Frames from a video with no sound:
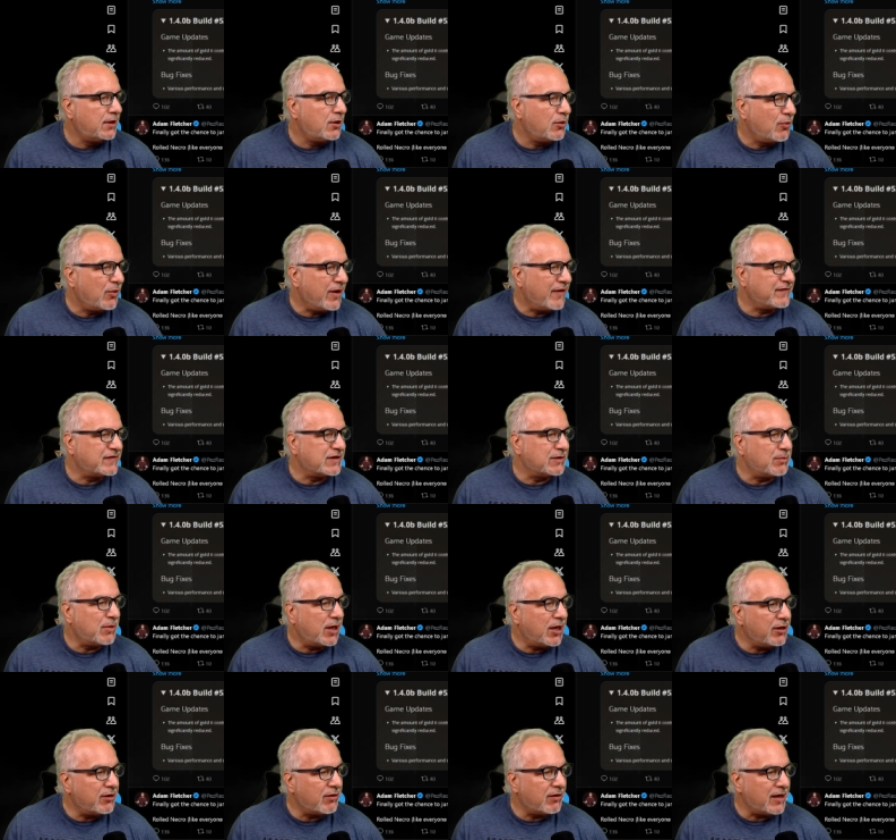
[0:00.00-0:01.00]
We have some
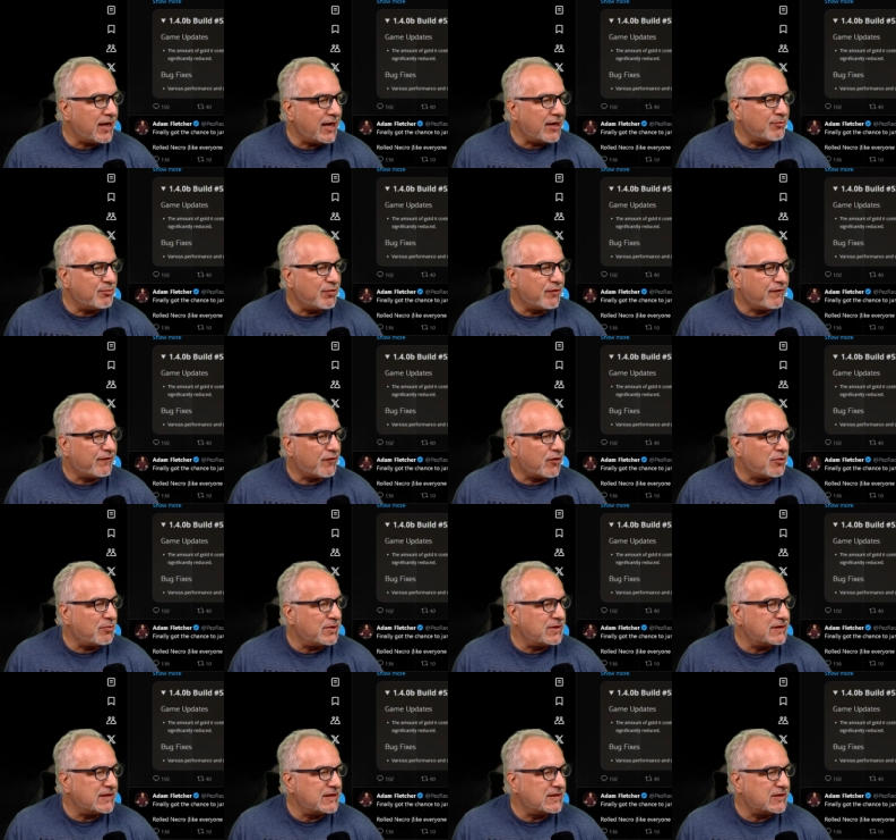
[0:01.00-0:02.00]
underlying
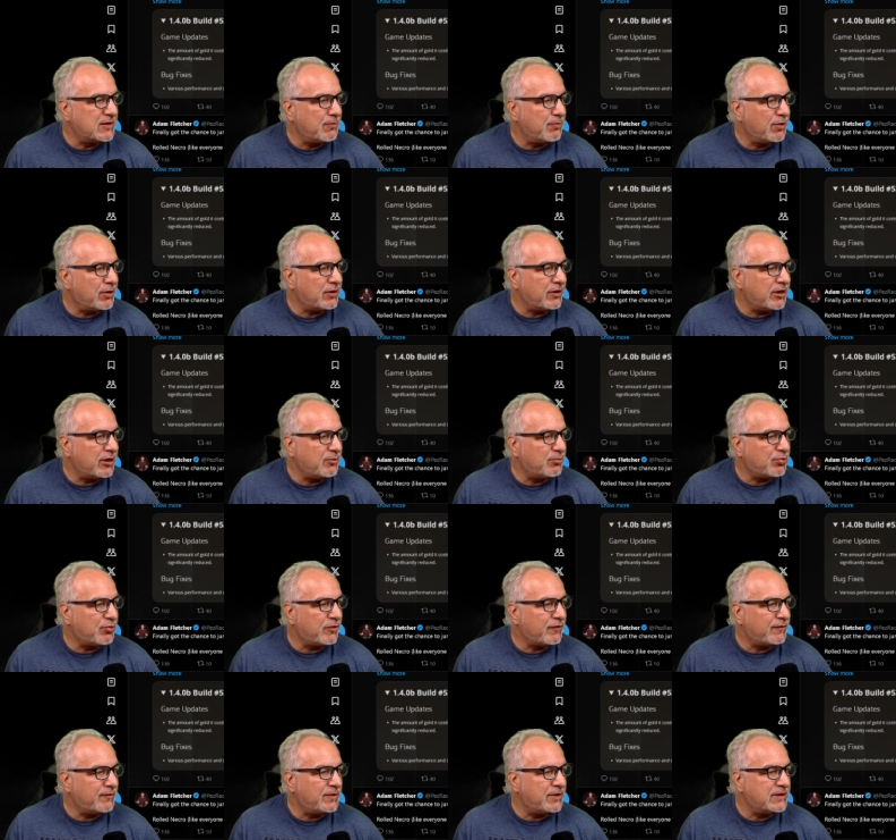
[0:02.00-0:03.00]
performance and stability
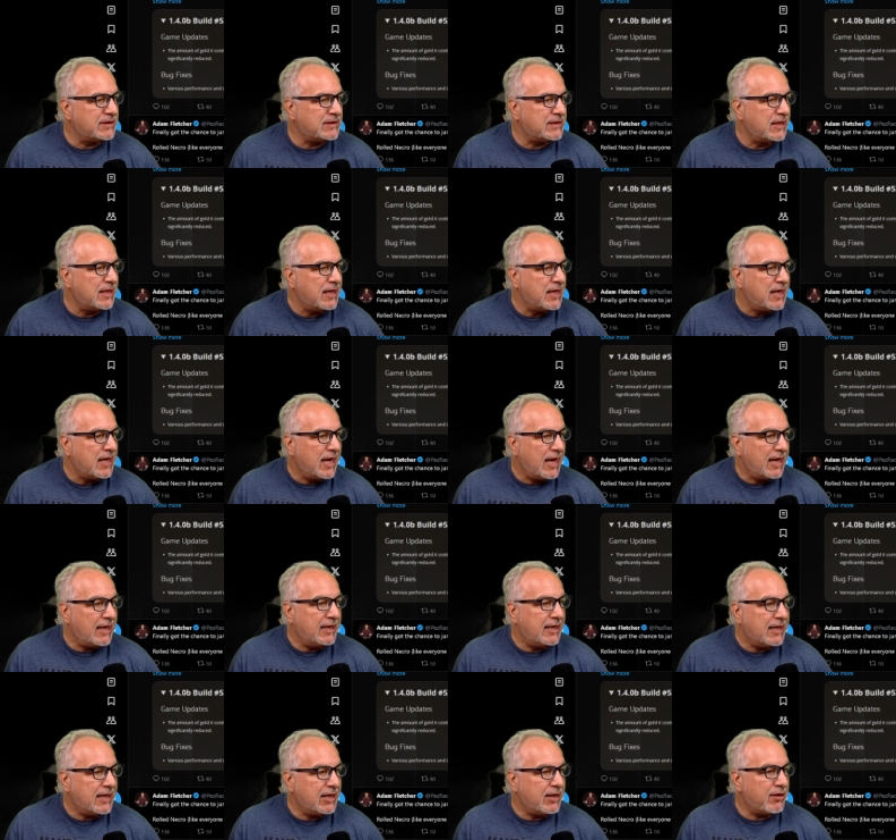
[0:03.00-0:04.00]
improvements and
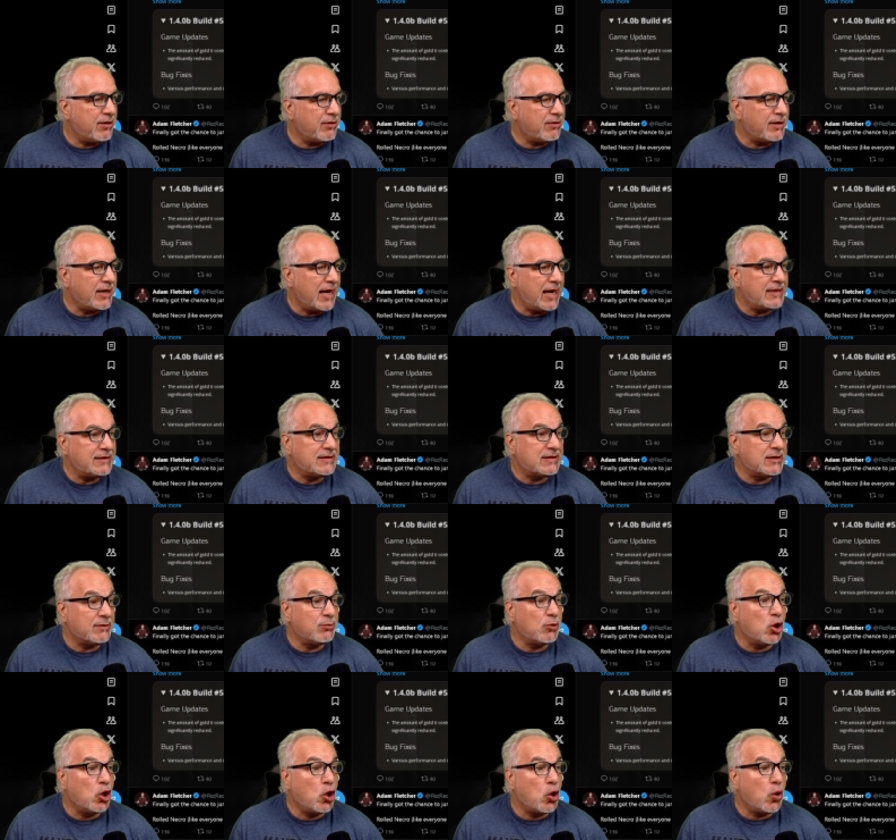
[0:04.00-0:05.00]
here and
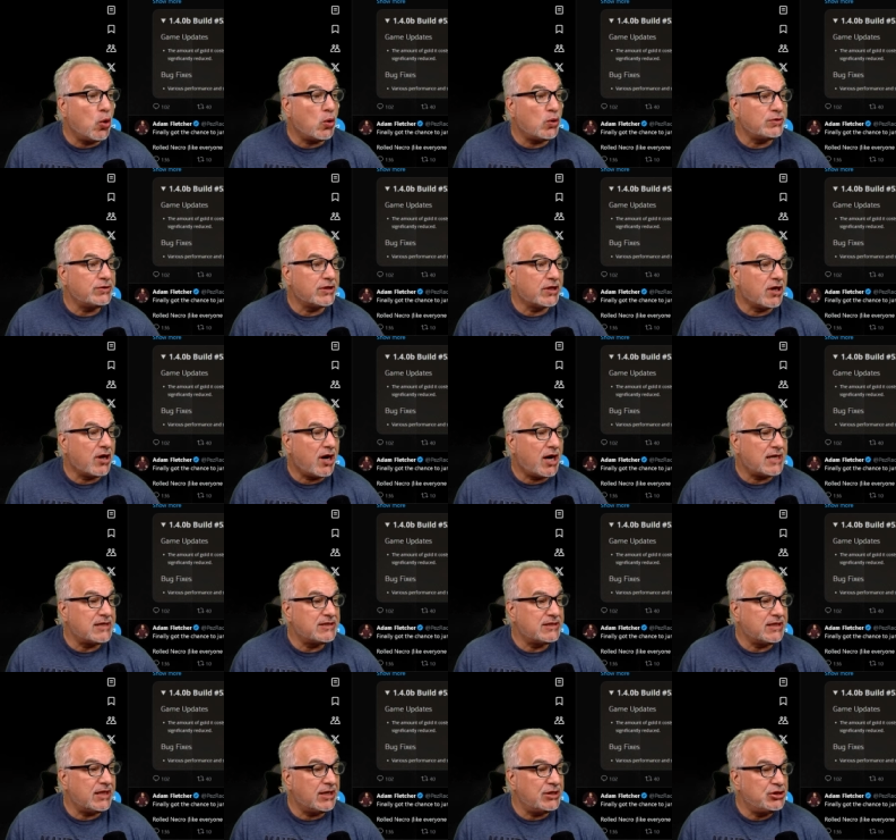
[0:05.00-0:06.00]
some gold
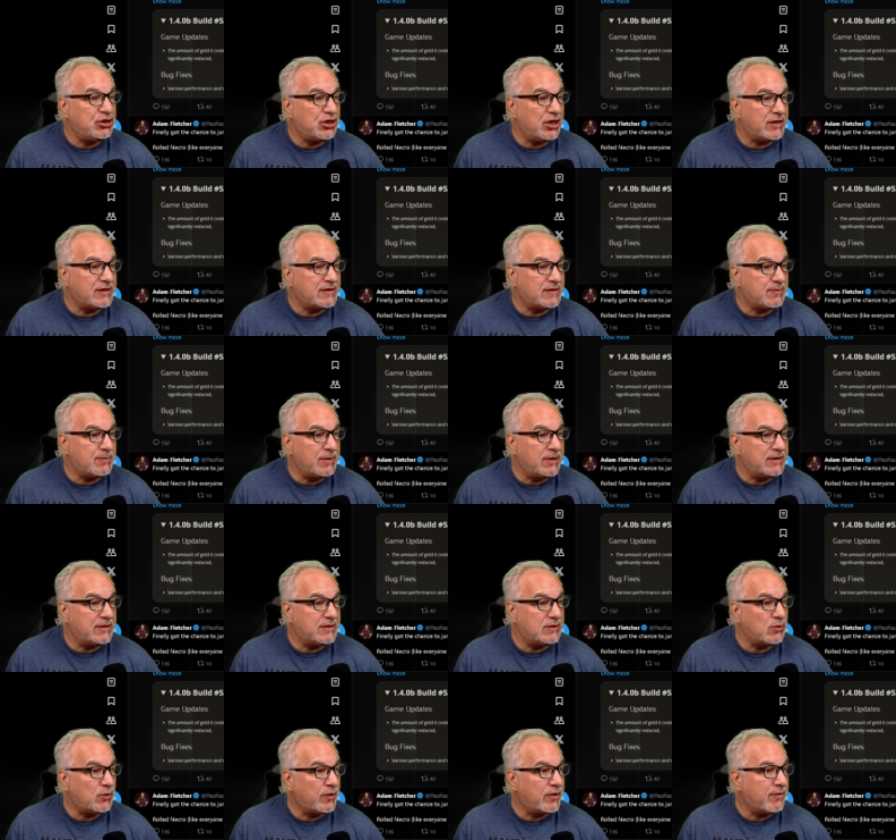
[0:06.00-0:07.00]
cost
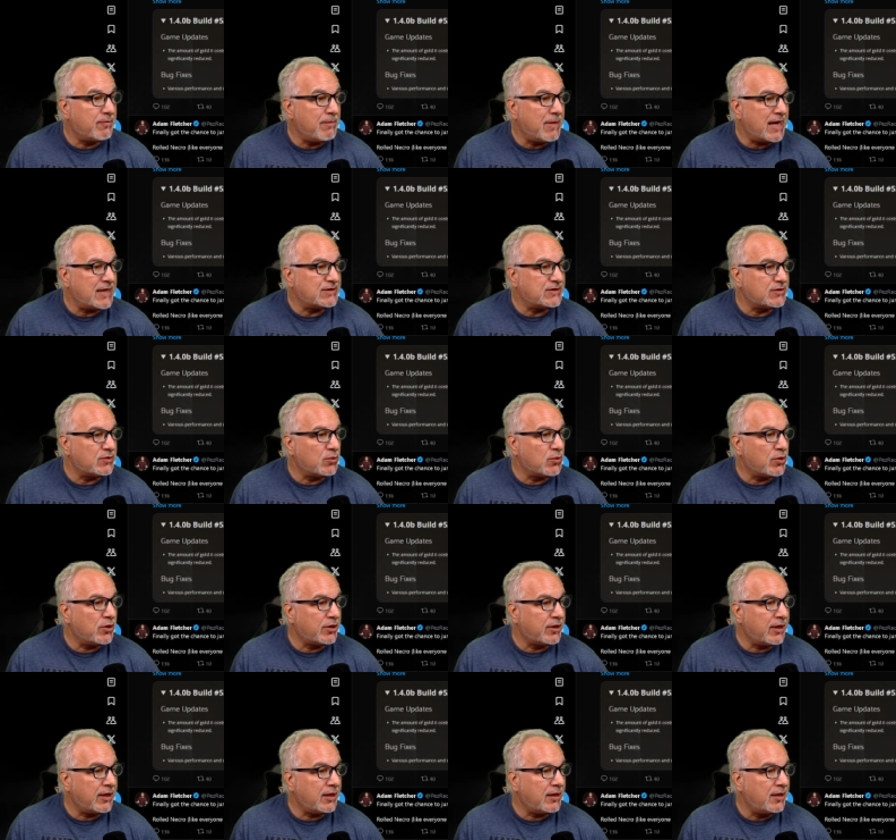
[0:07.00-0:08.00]
adjustments with
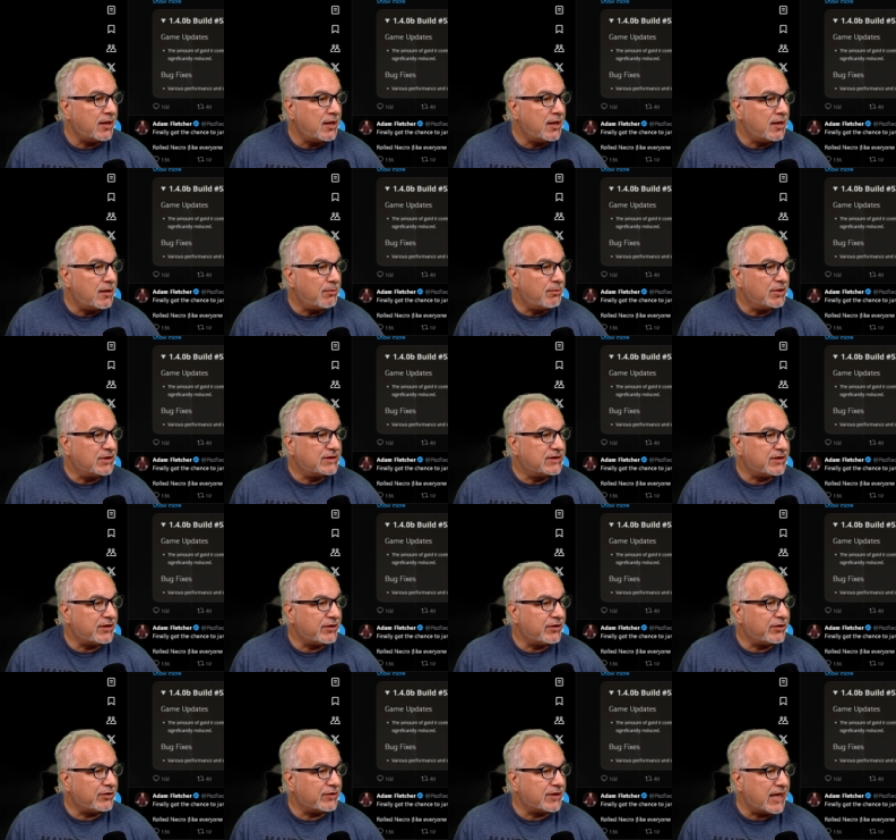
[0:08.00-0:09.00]
masterworking
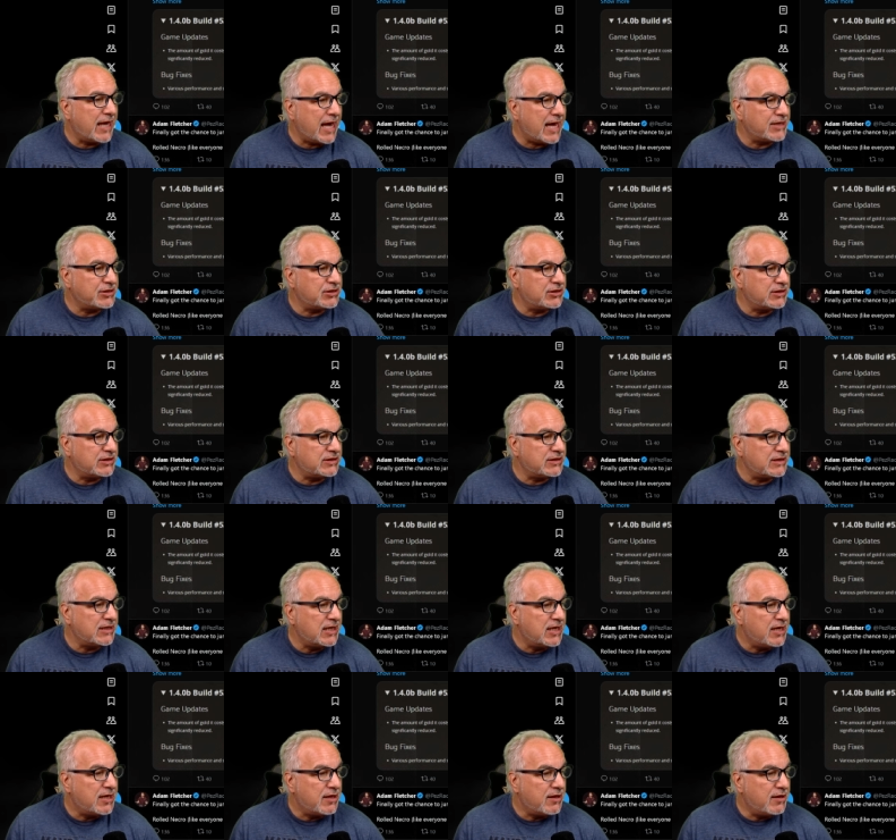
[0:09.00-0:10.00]
material caches.
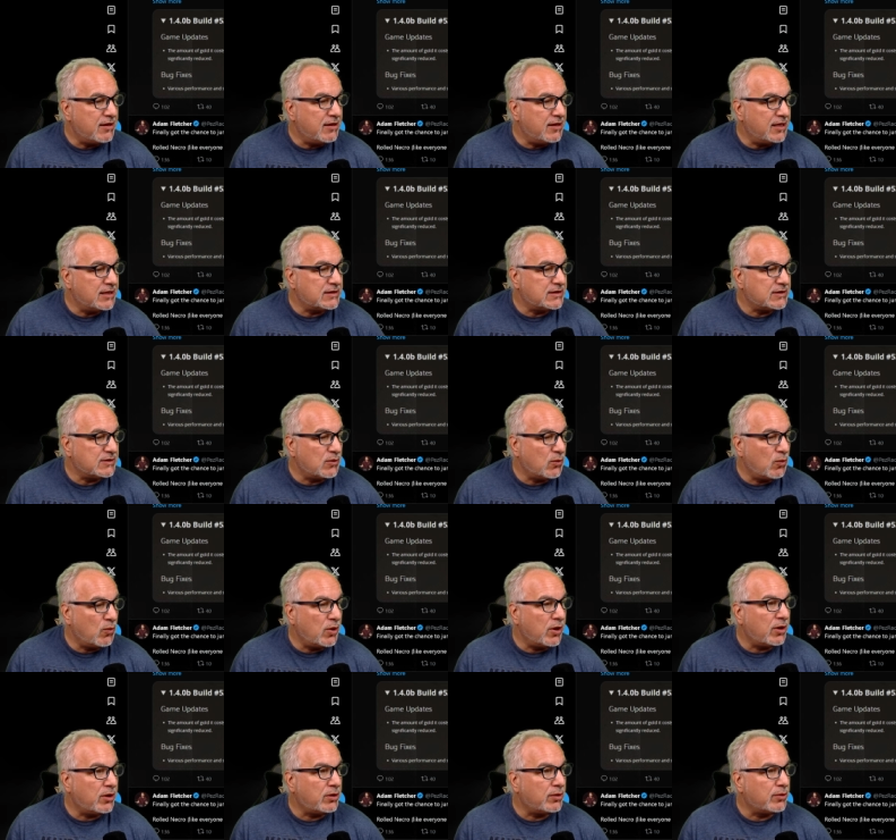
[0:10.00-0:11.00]
This
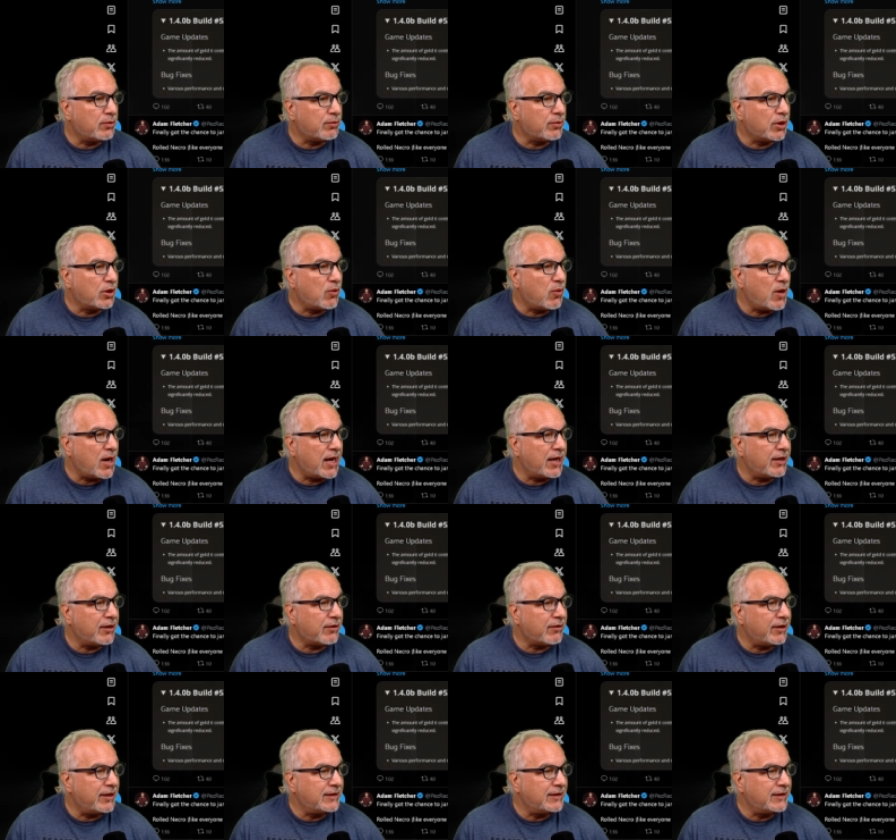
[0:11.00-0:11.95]
will require a